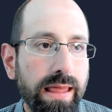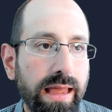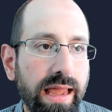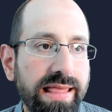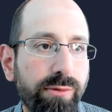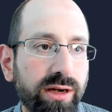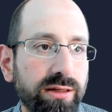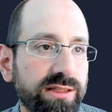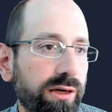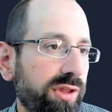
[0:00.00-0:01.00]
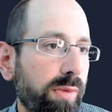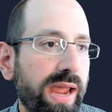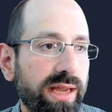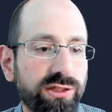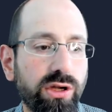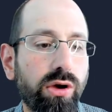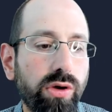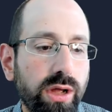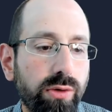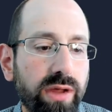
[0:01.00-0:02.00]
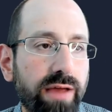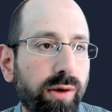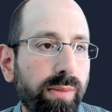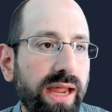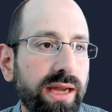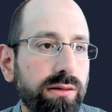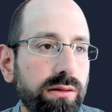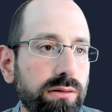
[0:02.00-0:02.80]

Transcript: And then let's start with our main. So we have our main.